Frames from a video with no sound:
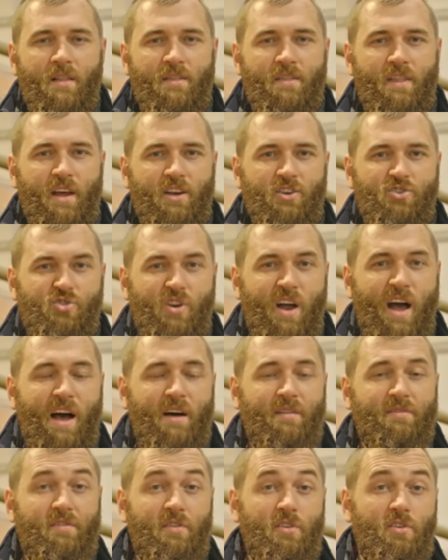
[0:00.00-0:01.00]
their
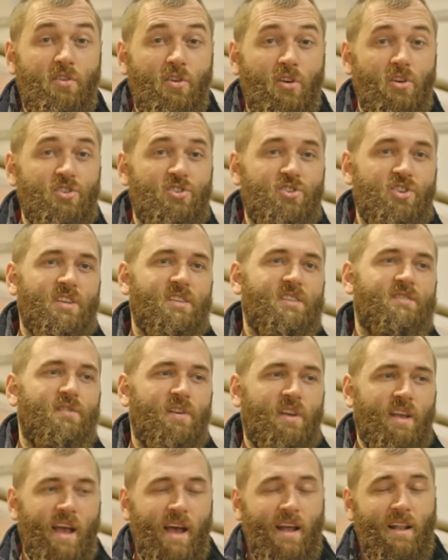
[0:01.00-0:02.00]
draft not just for
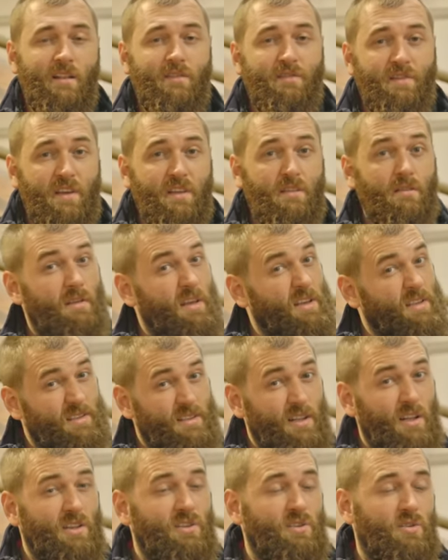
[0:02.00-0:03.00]
cattle feed, they
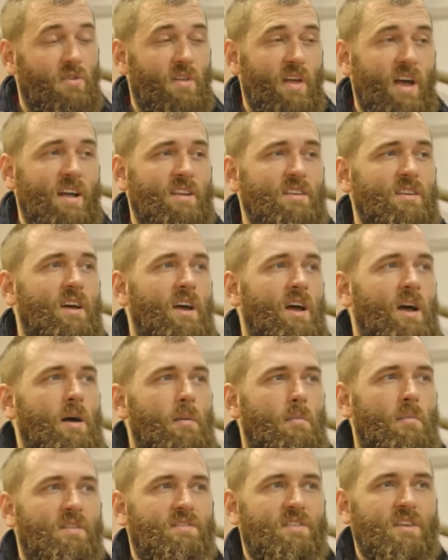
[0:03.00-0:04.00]
still do that,
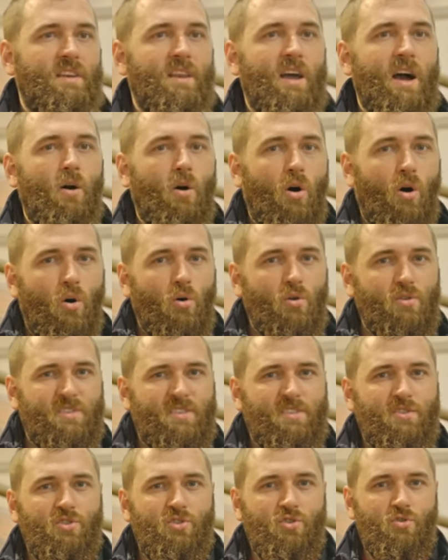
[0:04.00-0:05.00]
but they now
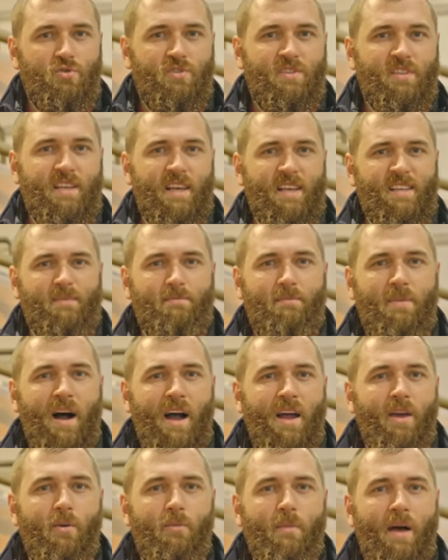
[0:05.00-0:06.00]
also use it as
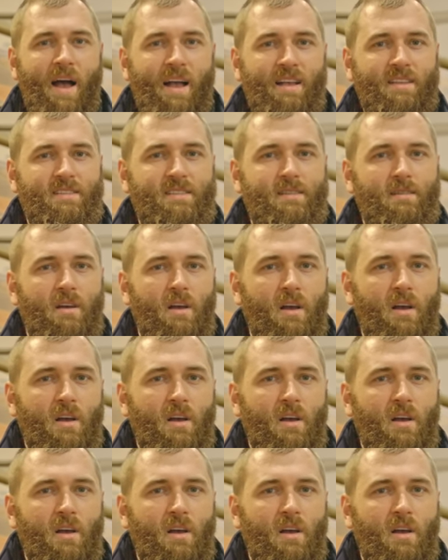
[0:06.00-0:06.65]
biomass.